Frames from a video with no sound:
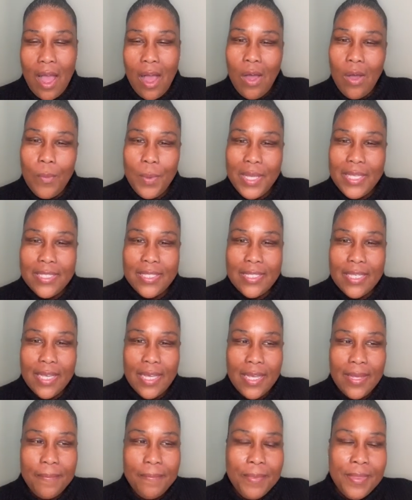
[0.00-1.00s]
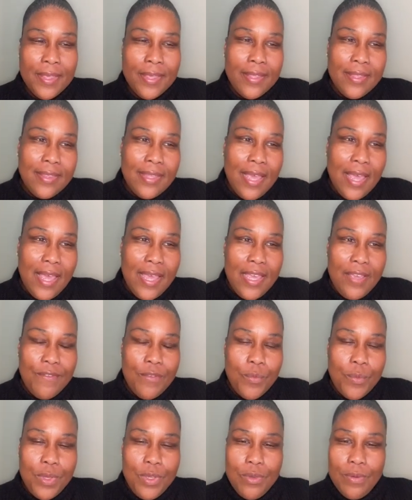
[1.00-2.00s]
I always say that
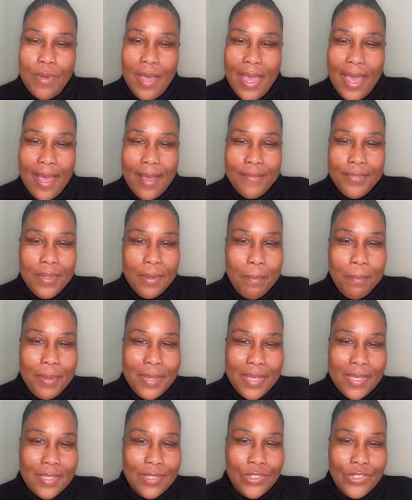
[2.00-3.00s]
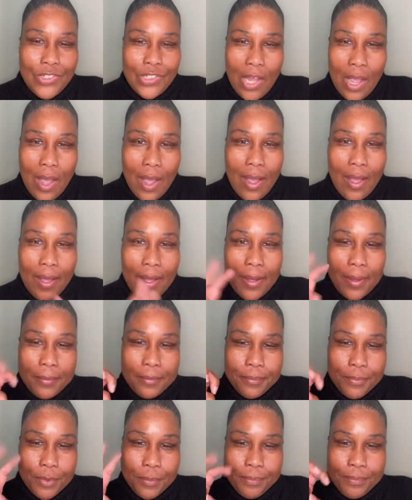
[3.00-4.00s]
even when you have the best
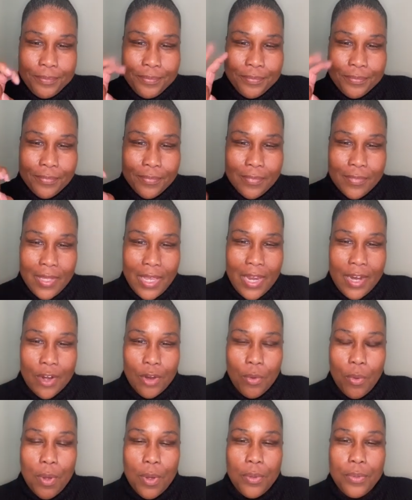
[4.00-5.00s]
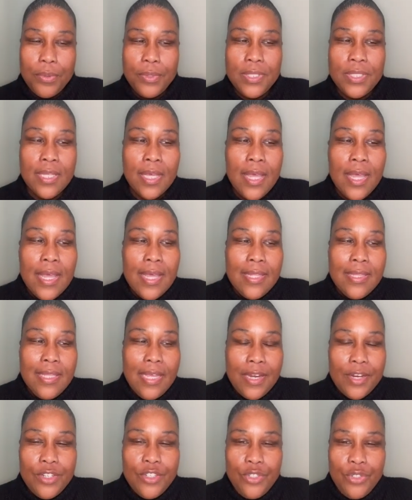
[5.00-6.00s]
job, air quotes,
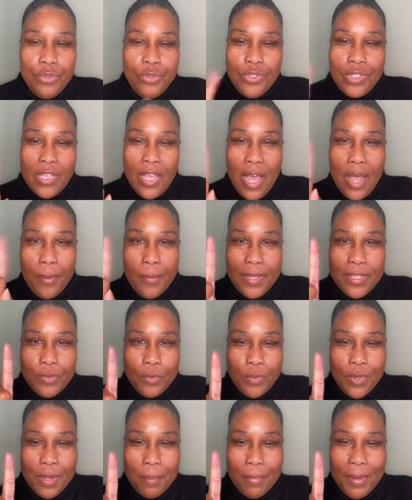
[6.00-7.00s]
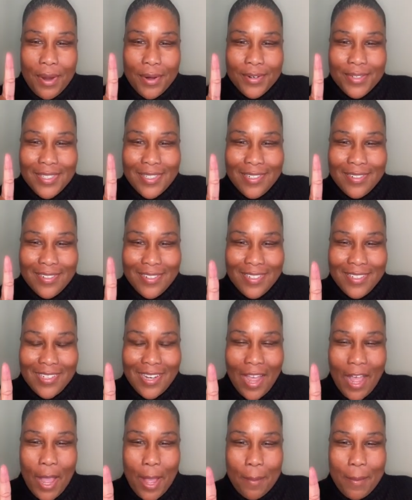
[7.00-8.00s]
there's usually always one person on the
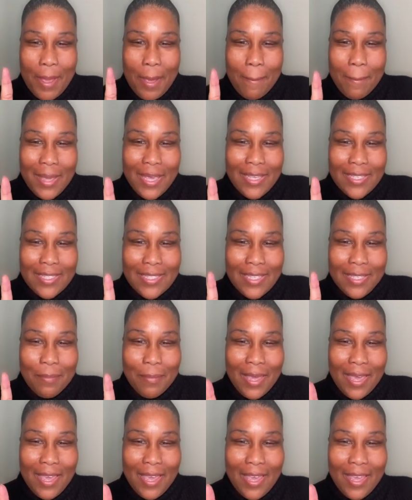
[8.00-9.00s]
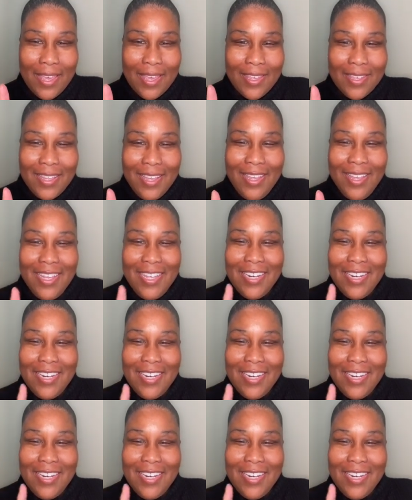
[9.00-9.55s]
job that makes it bad.